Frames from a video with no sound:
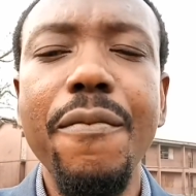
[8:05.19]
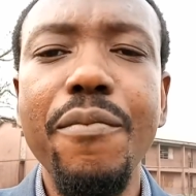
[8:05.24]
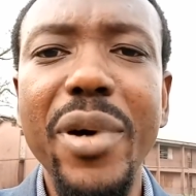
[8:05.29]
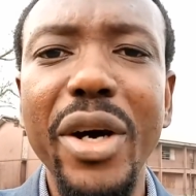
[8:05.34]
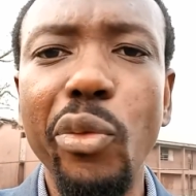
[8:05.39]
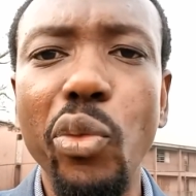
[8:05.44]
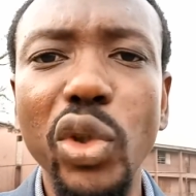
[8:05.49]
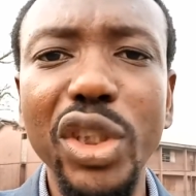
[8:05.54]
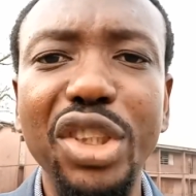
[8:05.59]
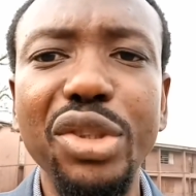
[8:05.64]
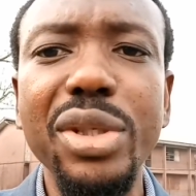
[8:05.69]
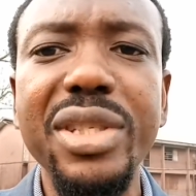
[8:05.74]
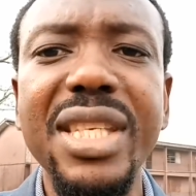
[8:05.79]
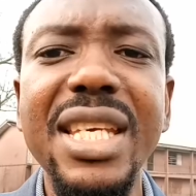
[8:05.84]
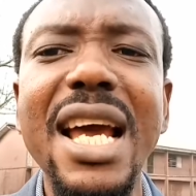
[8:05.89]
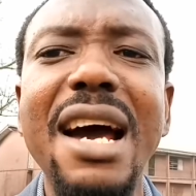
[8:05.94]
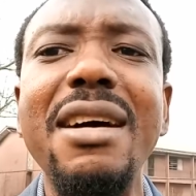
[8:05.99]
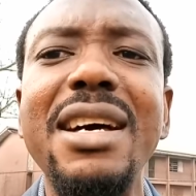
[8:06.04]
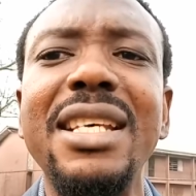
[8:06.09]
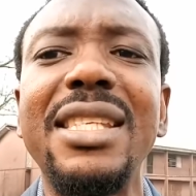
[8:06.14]
but we should
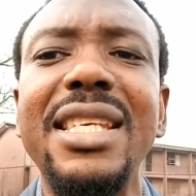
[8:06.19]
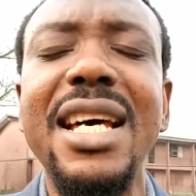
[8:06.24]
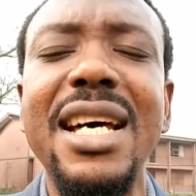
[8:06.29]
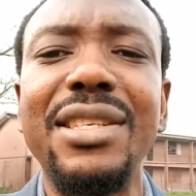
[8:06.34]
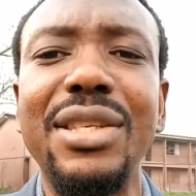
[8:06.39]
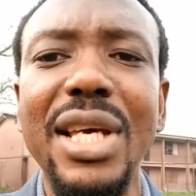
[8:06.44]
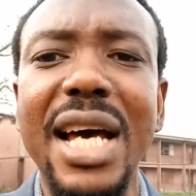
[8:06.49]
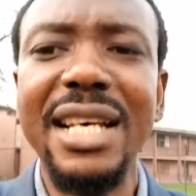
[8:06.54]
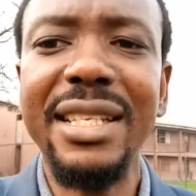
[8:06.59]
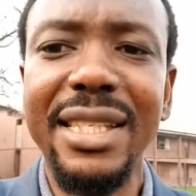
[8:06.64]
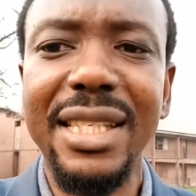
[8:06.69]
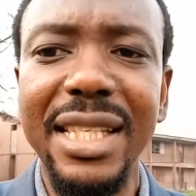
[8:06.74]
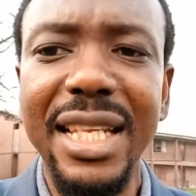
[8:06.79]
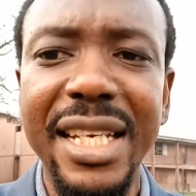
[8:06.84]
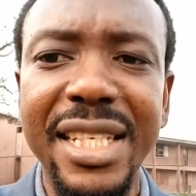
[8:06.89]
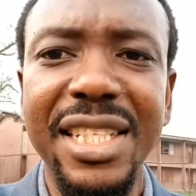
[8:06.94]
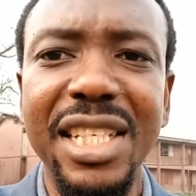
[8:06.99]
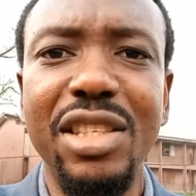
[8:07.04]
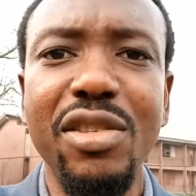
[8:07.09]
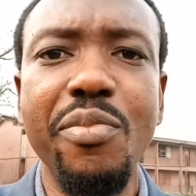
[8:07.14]
see ourselves as
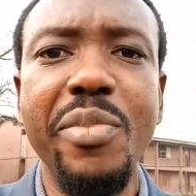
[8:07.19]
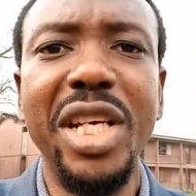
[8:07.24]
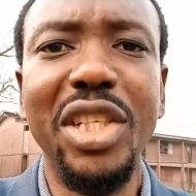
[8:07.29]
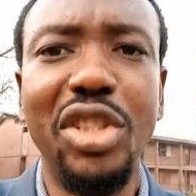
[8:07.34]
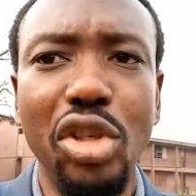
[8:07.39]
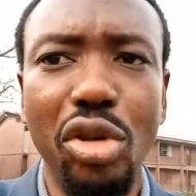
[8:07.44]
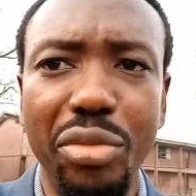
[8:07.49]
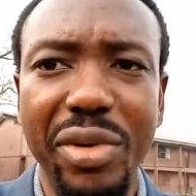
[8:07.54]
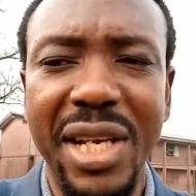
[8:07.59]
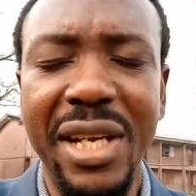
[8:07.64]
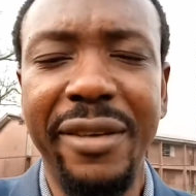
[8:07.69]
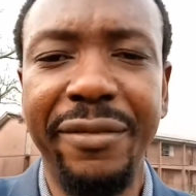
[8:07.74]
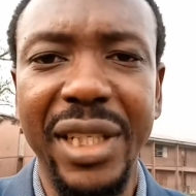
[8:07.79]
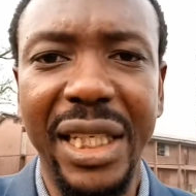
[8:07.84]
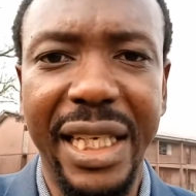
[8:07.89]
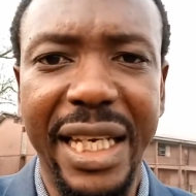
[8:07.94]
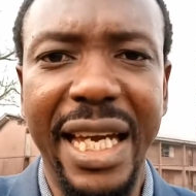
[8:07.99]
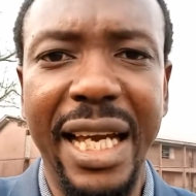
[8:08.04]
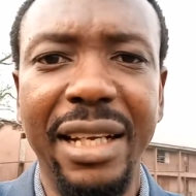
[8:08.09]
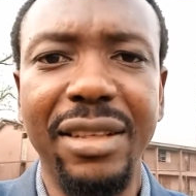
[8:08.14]
legitimate children of
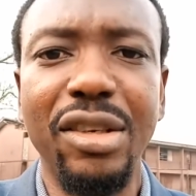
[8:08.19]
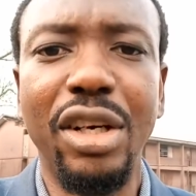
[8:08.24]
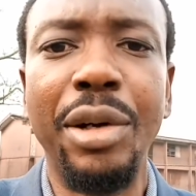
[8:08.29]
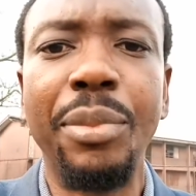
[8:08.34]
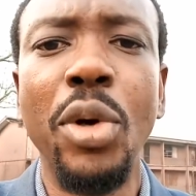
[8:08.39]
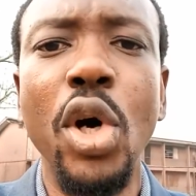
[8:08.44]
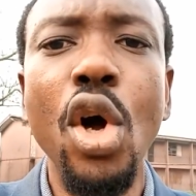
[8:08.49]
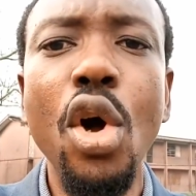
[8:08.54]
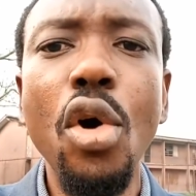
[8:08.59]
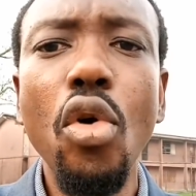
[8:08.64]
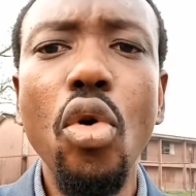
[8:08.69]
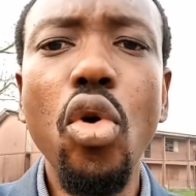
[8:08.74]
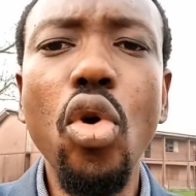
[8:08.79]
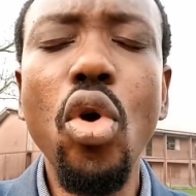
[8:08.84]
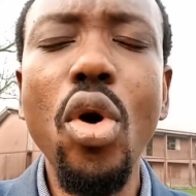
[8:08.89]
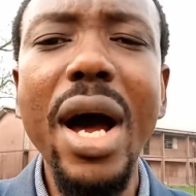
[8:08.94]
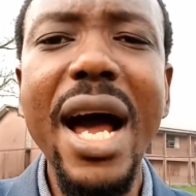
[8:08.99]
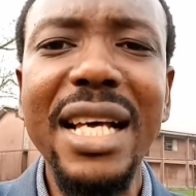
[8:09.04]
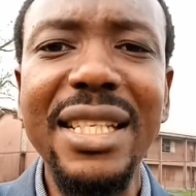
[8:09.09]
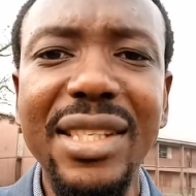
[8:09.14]
the kingdom
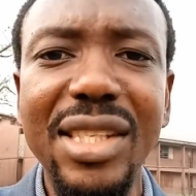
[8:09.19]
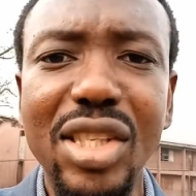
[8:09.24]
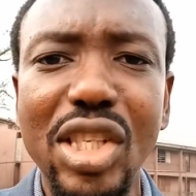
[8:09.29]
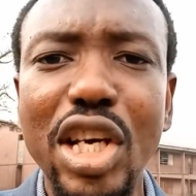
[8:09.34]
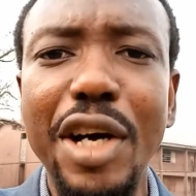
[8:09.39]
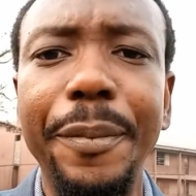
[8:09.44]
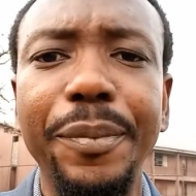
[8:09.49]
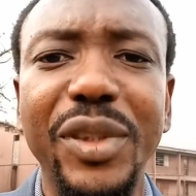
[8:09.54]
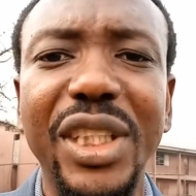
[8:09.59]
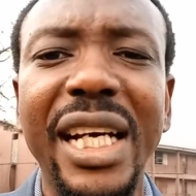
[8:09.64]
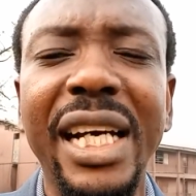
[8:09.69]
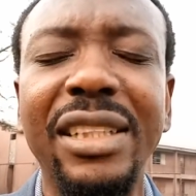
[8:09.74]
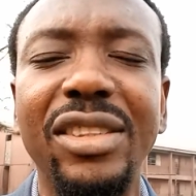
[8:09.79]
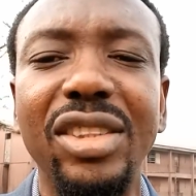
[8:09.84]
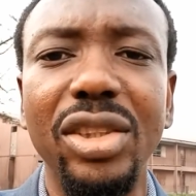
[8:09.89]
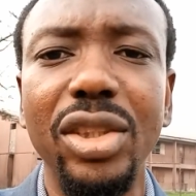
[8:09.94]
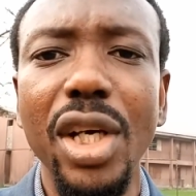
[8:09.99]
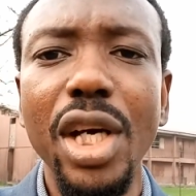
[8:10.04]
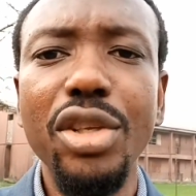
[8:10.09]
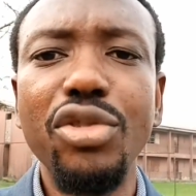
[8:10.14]
who are
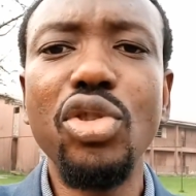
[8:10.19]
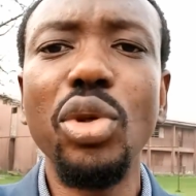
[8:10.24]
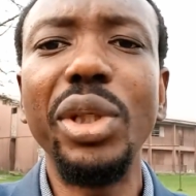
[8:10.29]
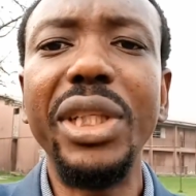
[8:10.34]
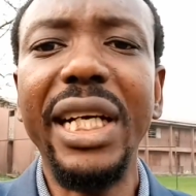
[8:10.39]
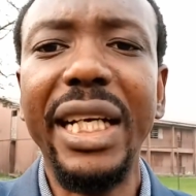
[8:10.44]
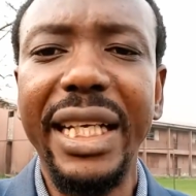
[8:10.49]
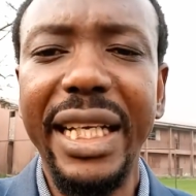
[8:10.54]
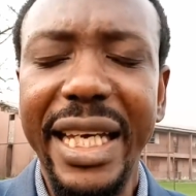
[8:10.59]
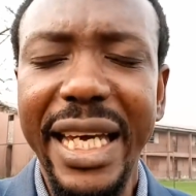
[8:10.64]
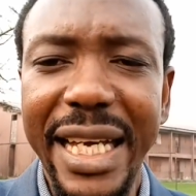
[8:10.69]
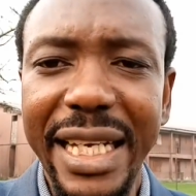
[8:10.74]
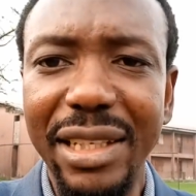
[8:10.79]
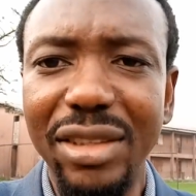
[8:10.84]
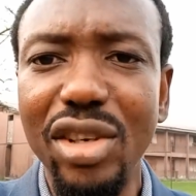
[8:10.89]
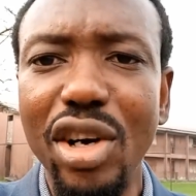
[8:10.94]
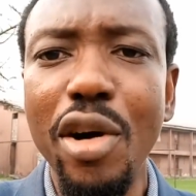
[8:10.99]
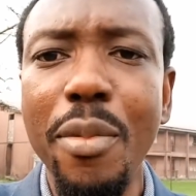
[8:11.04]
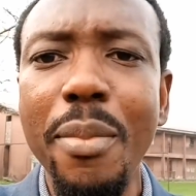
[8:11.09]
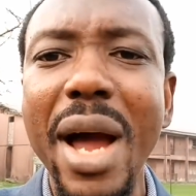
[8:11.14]
subject to the
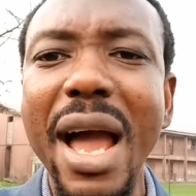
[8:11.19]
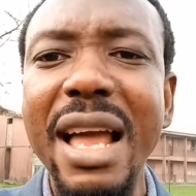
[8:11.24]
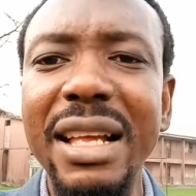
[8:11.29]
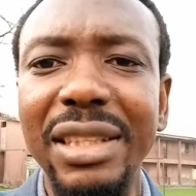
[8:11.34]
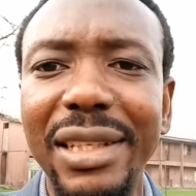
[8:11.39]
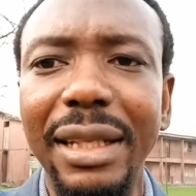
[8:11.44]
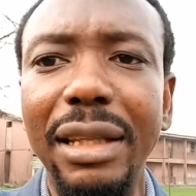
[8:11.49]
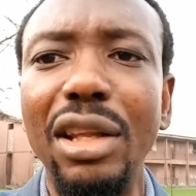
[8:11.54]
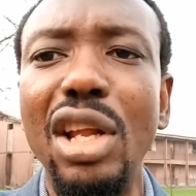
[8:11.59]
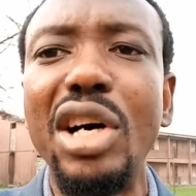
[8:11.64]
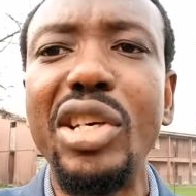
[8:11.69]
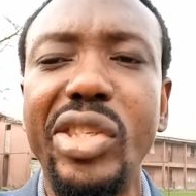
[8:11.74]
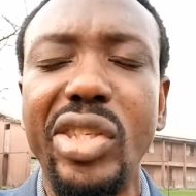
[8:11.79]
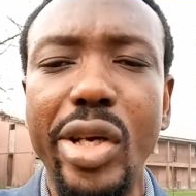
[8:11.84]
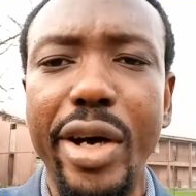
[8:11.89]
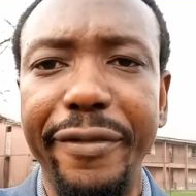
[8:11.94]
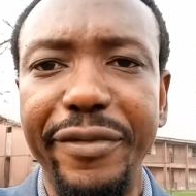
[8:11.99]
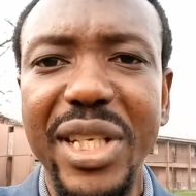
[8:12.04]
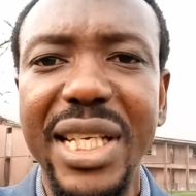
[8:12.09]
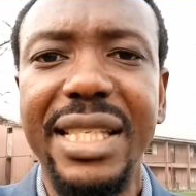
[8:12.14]
kingdom and the laws
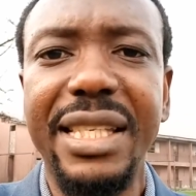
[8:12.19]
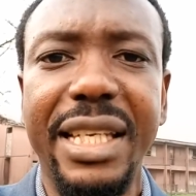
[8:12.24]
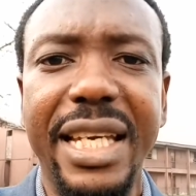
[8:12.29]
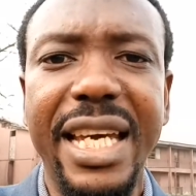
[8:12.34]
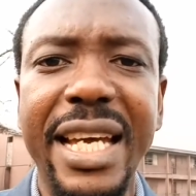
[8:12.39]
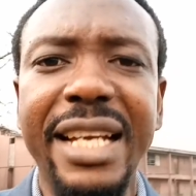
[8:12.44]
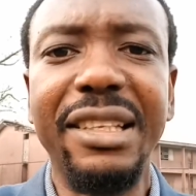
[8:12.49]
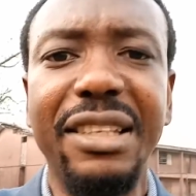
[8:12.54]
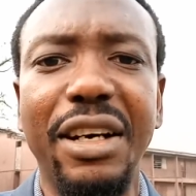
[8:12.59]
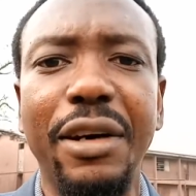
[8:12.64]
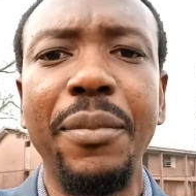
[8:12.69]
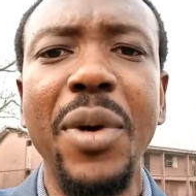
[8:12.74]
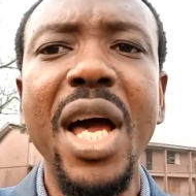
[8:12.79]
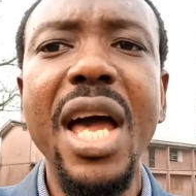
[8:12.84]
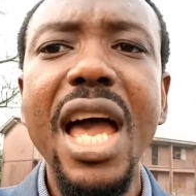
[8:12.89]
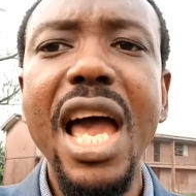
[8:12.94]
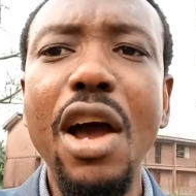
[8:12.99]
of this kingdom.